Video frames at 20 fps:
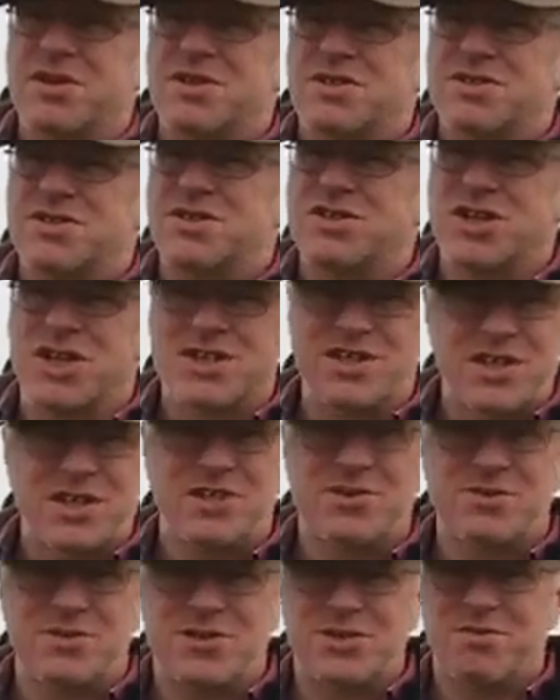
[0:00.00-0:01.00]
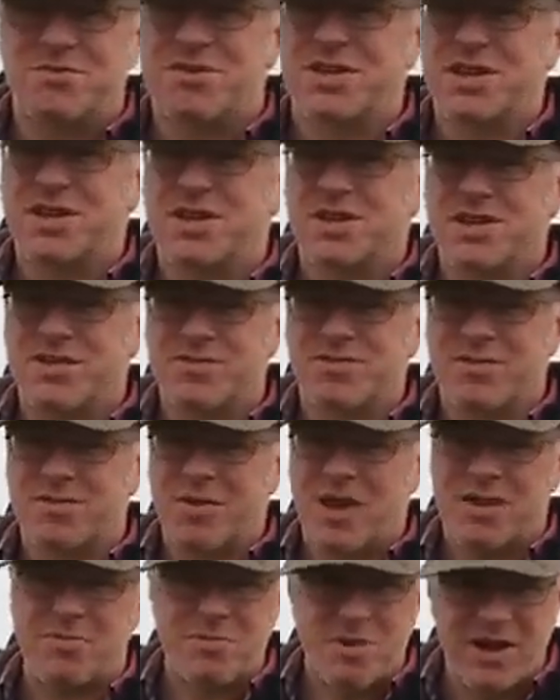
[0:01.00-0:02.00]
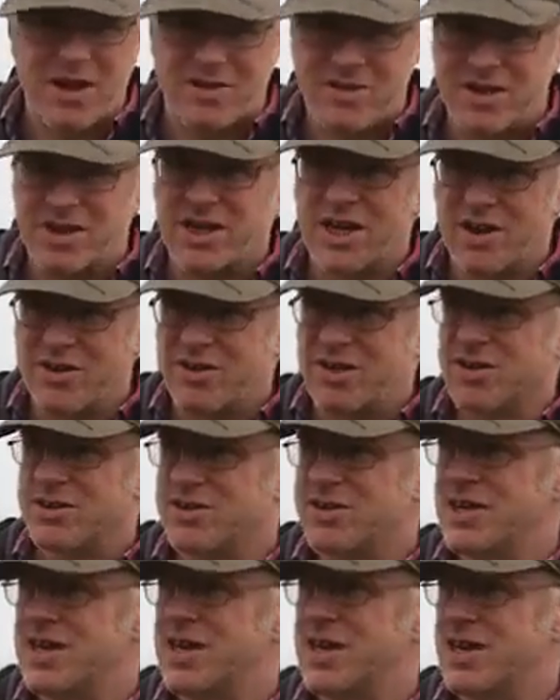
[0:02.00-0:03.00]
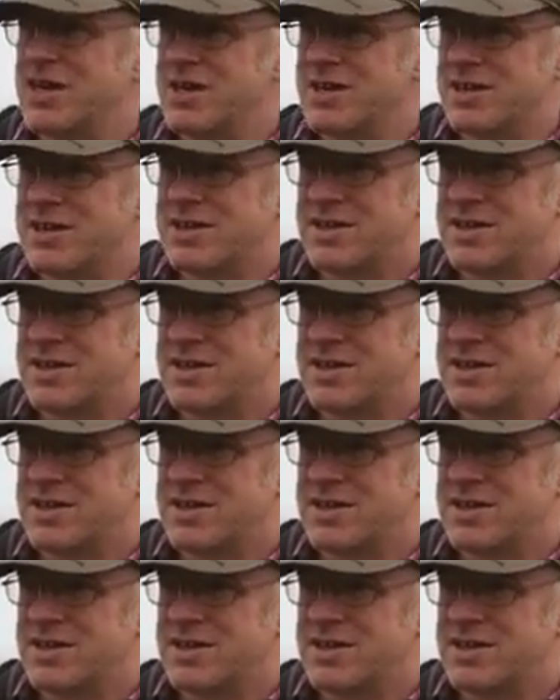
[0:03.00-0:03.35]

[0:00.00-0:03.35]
suggesting there was something from that period going on here.